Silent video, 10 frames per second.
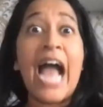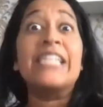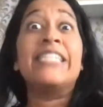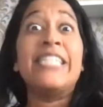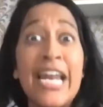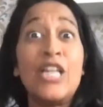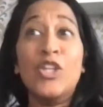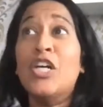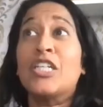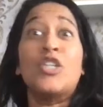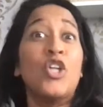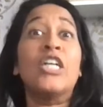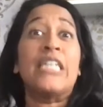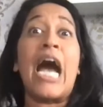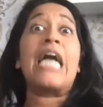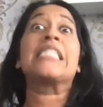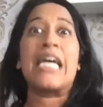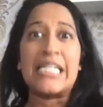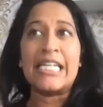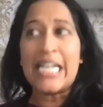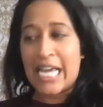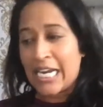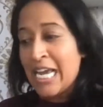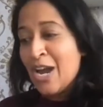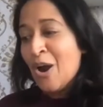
I did it. Look, mm-hmm. look, guys, I did it.